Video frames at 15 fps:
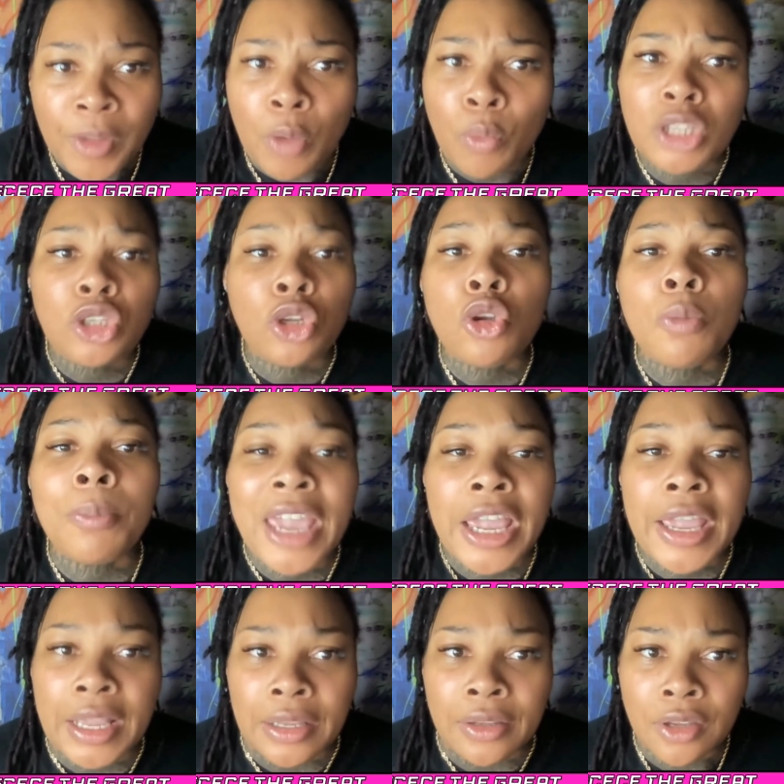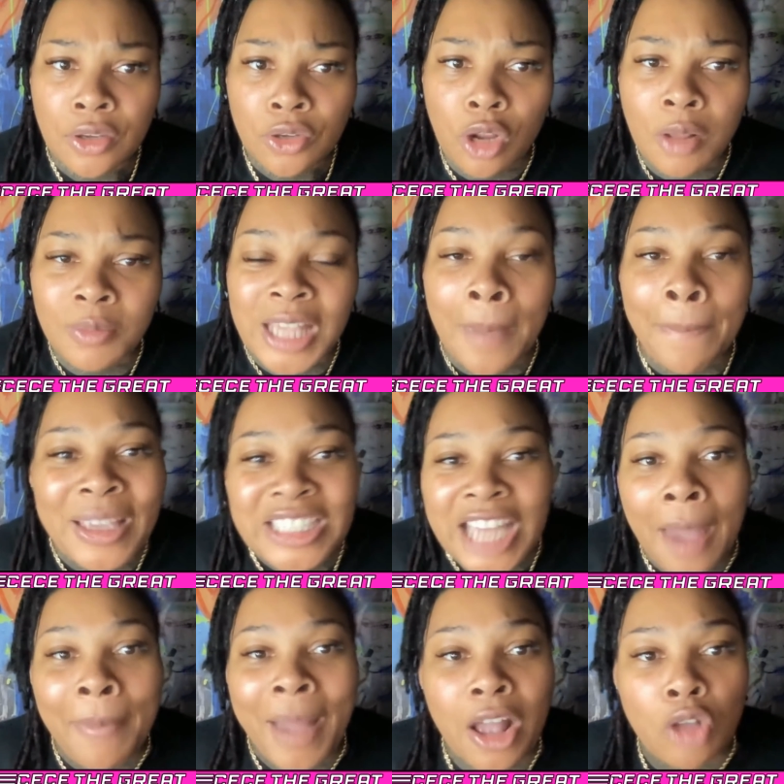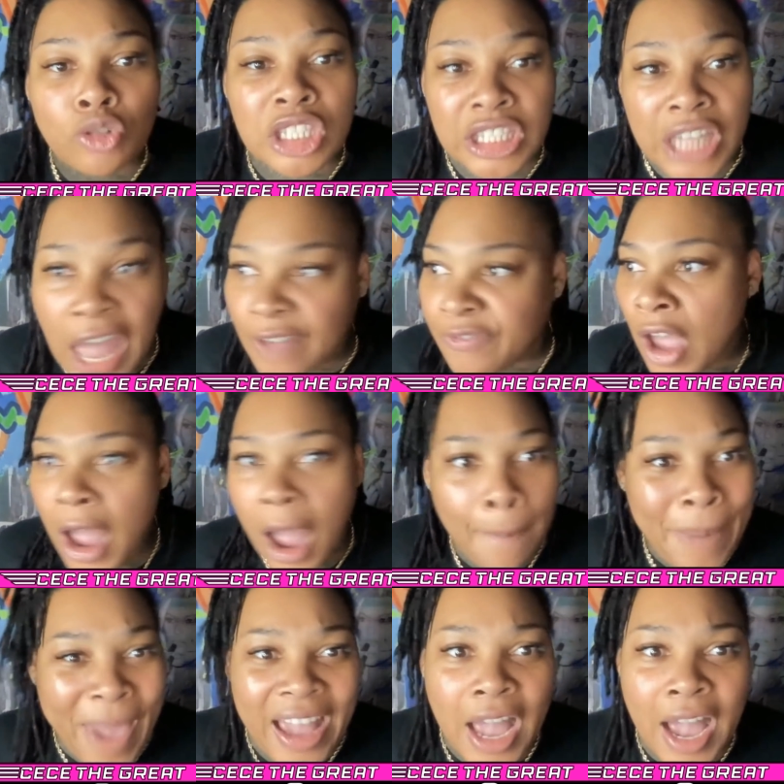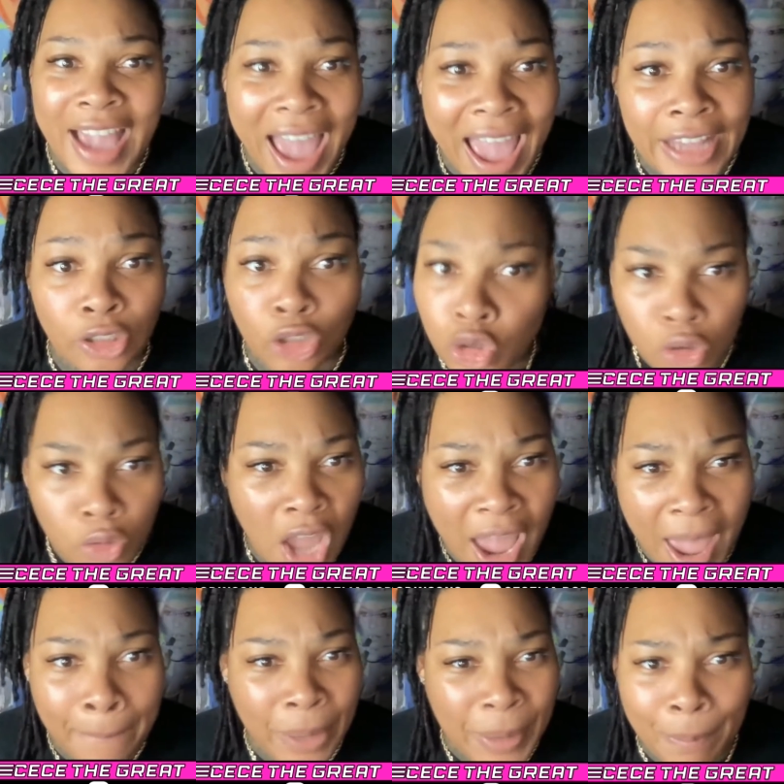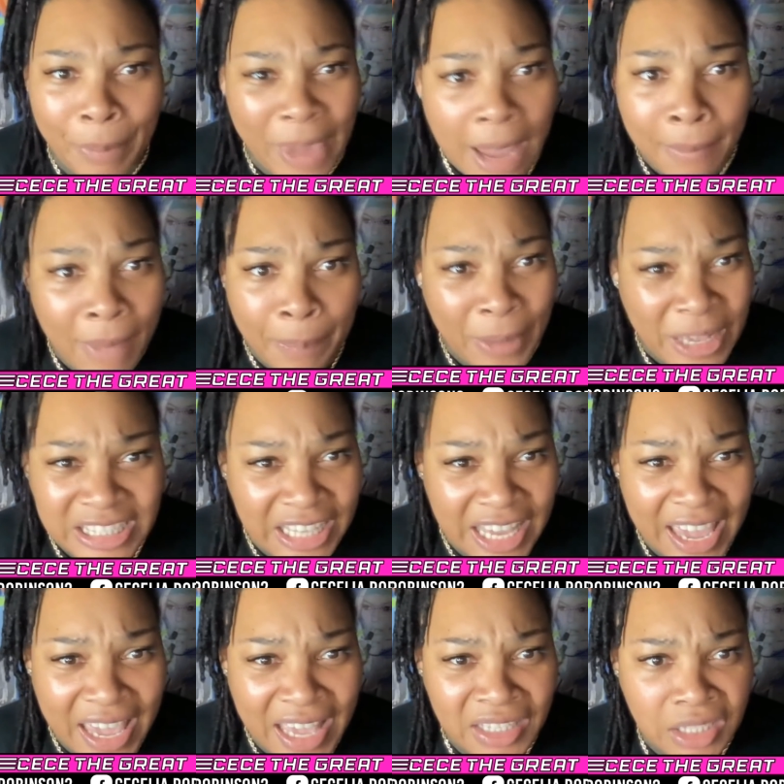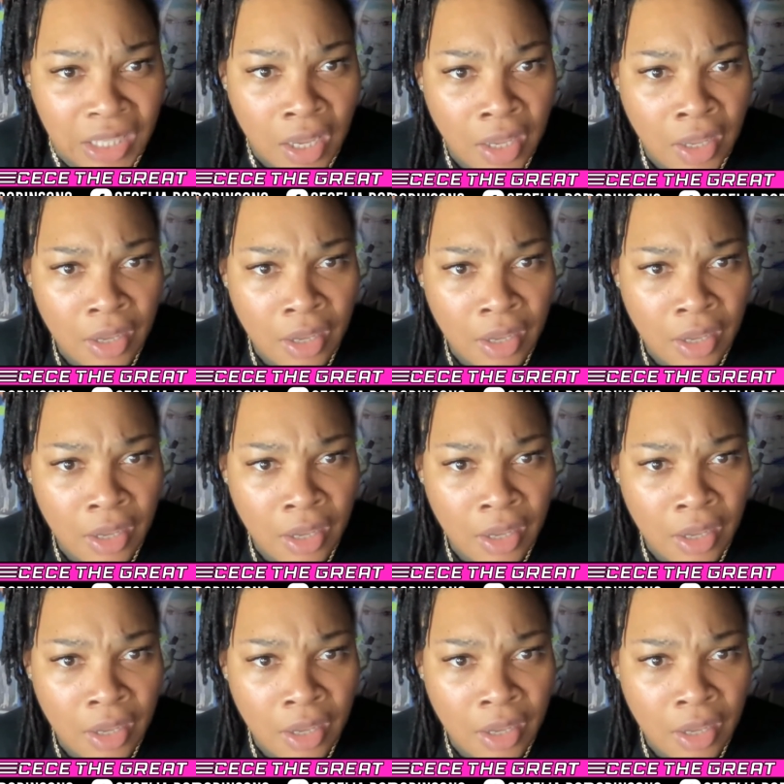What do you mean? You know what I'm saying? Bitch, how am I gonna stuff a pack of kite? Do you know how big my pussy is?